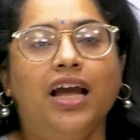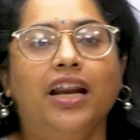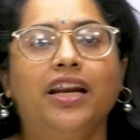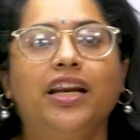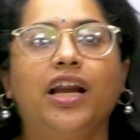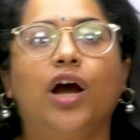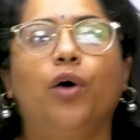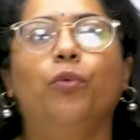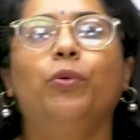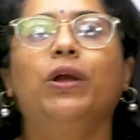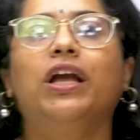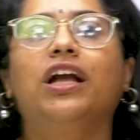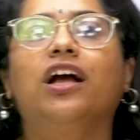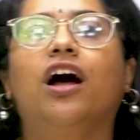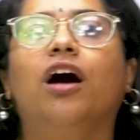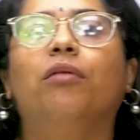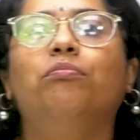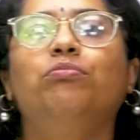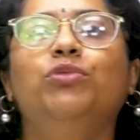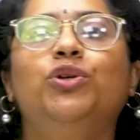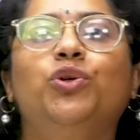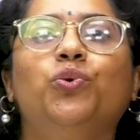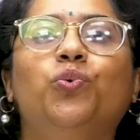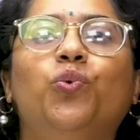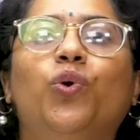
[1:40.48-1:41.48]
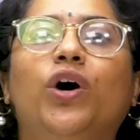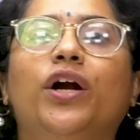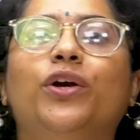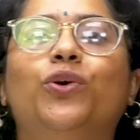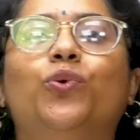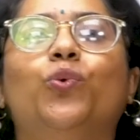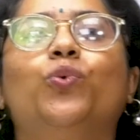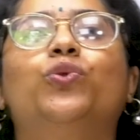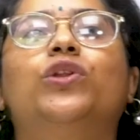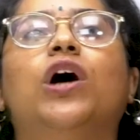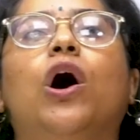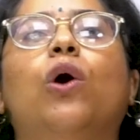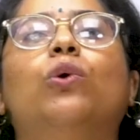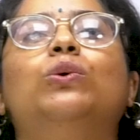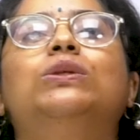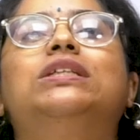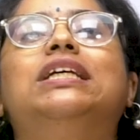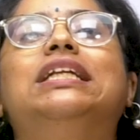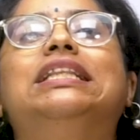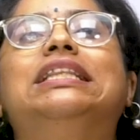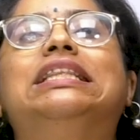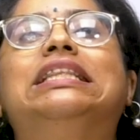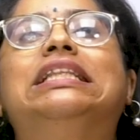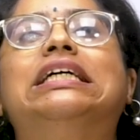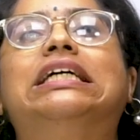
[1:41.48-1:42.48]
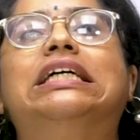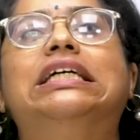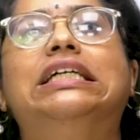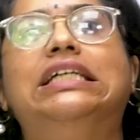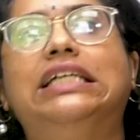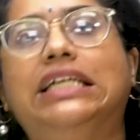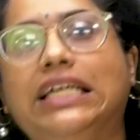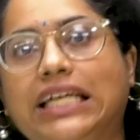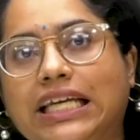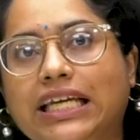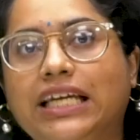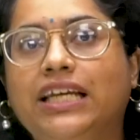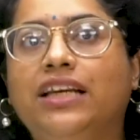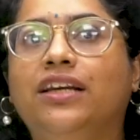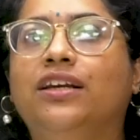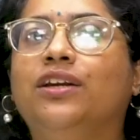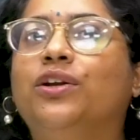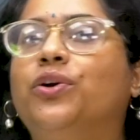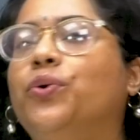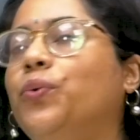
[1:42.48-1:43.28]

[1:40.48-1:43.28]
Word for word: Now, we come to a 2013